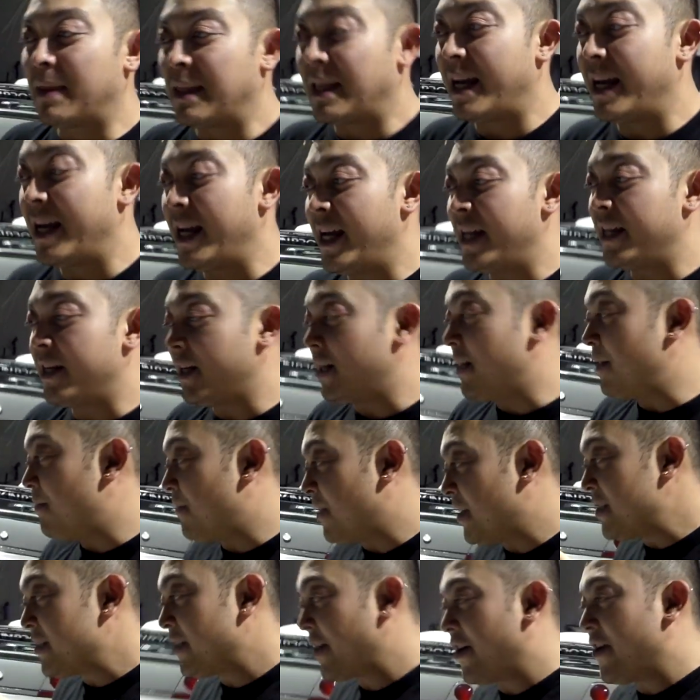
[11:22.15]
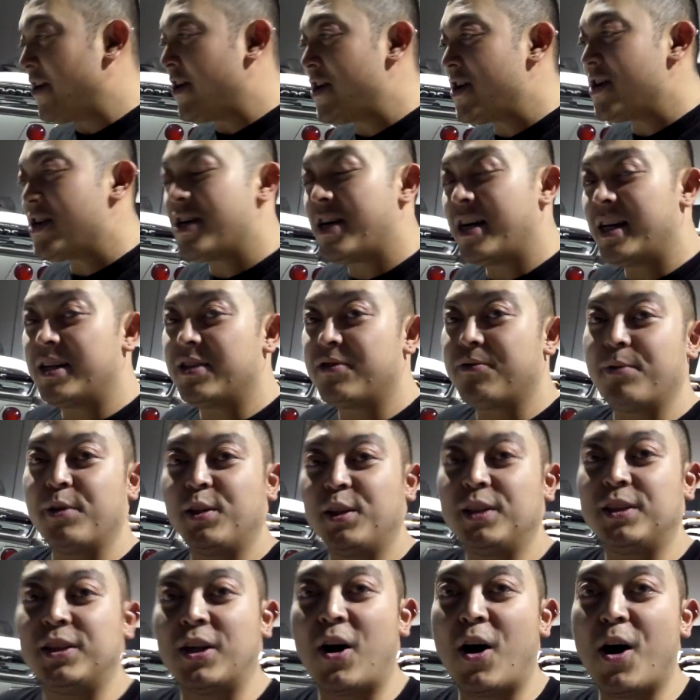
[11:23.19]
And this car has really
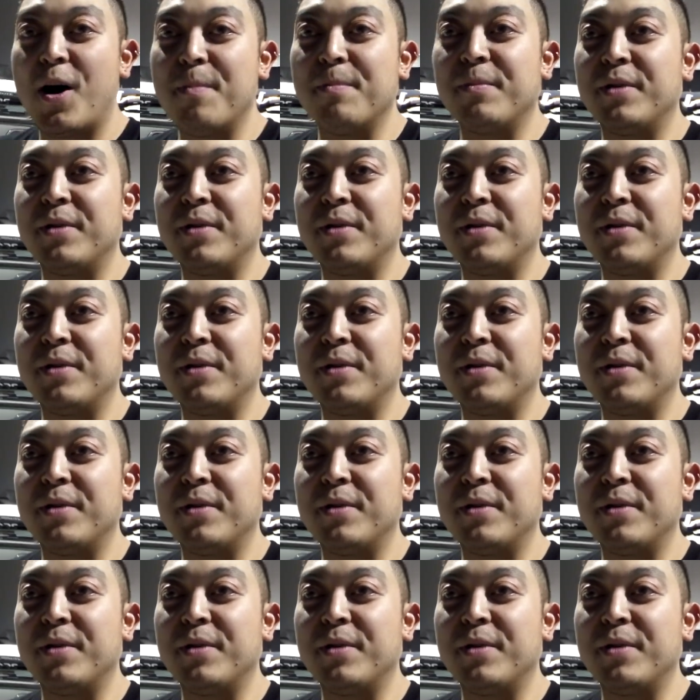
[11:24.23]
taught